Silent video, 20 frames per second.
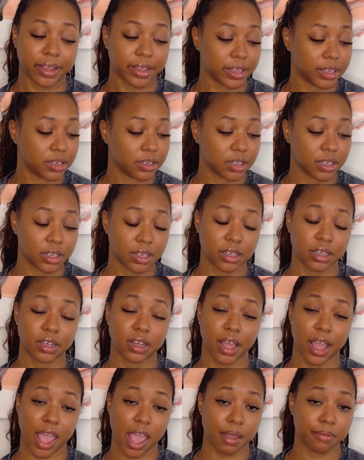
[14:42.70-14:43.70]
in
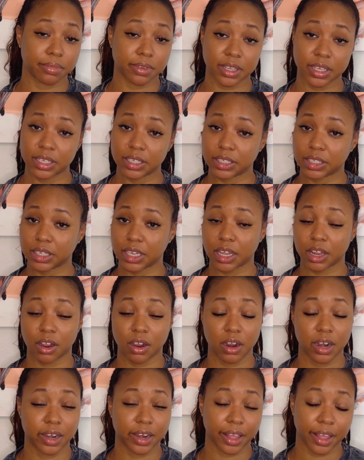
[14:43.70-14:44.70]
Hamptons. Get
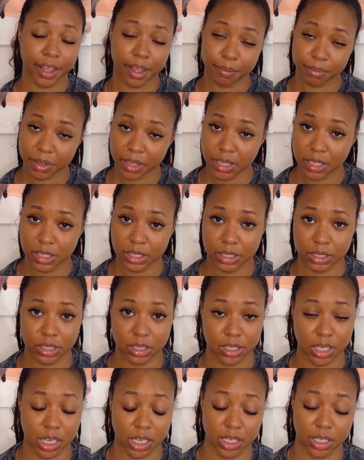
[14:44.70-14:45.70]
her in the
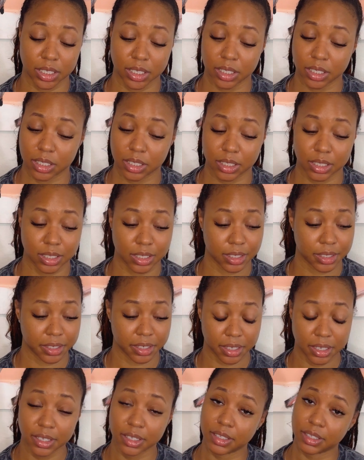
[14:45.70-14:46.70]
Hamptons, because
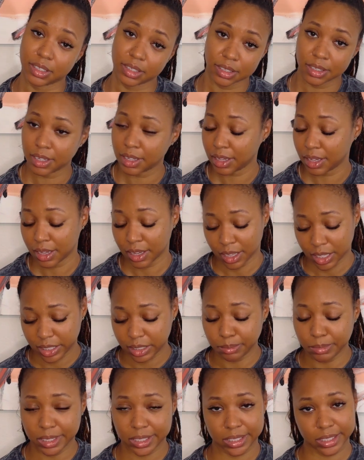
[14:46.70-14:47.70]
it's
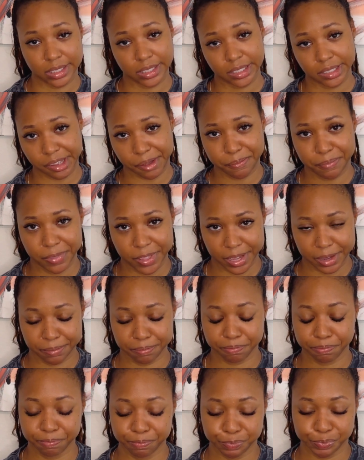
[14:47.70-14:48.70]
missing
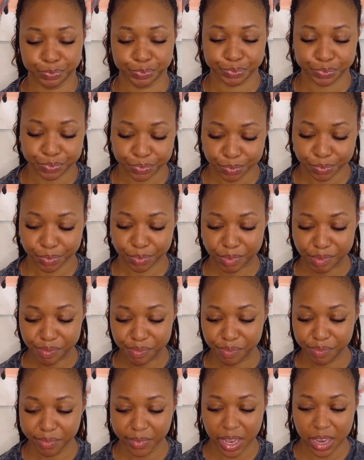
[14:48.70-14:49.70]
something.
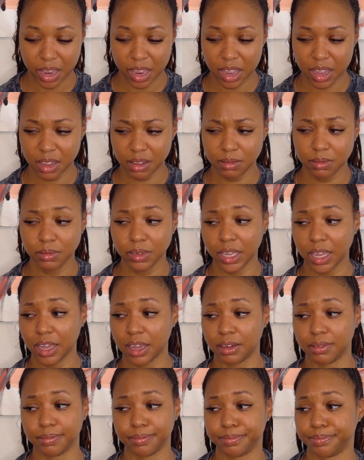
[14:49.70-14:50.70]

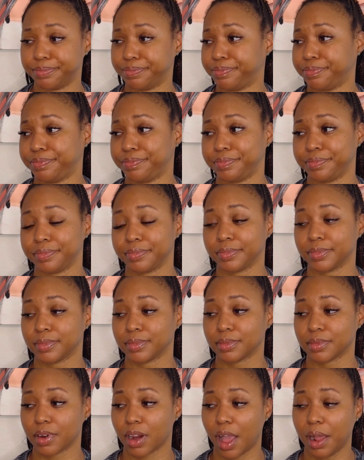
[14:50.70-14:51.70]
Yeah.
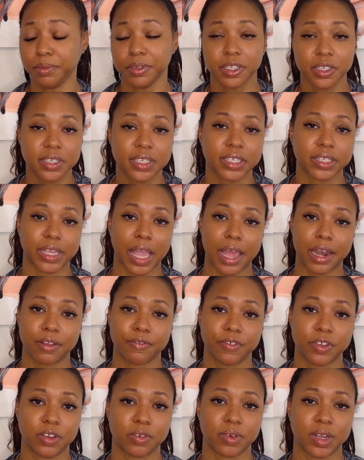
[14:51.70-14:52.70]
I'm still
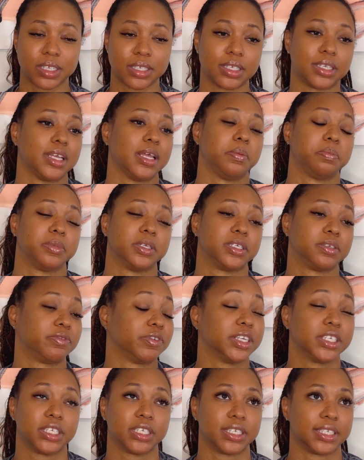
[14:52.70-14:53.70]
excited for the rest of
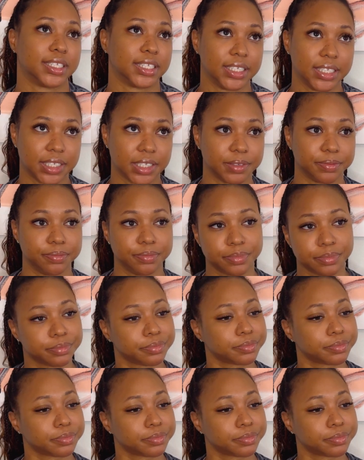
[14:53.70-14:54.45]
the season,